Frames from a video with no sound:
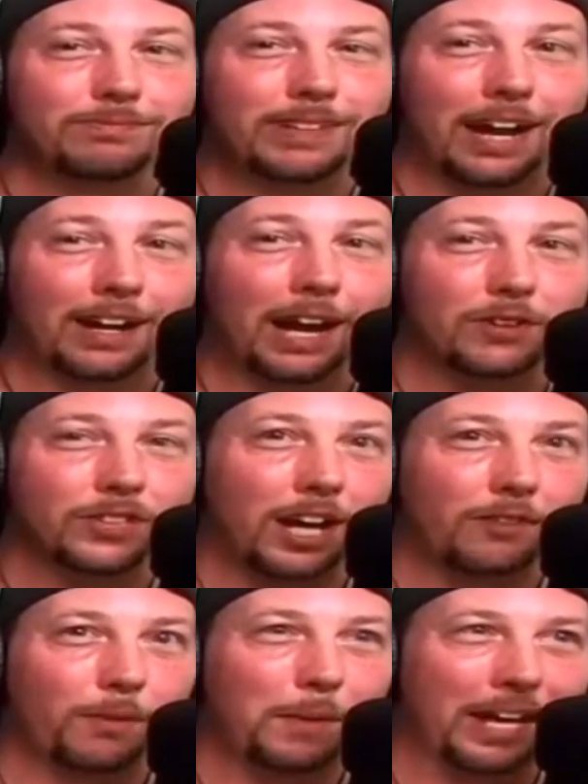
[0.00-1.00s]
Yeah, I was
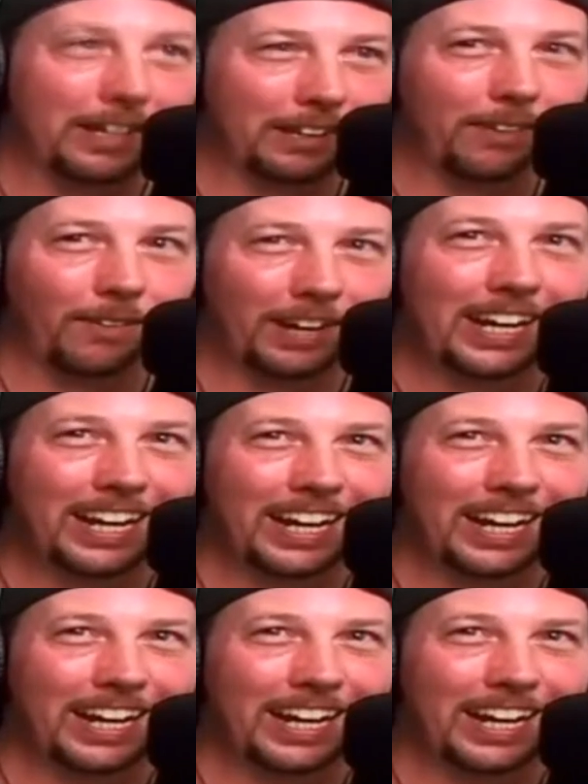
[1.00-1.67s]
off about a year.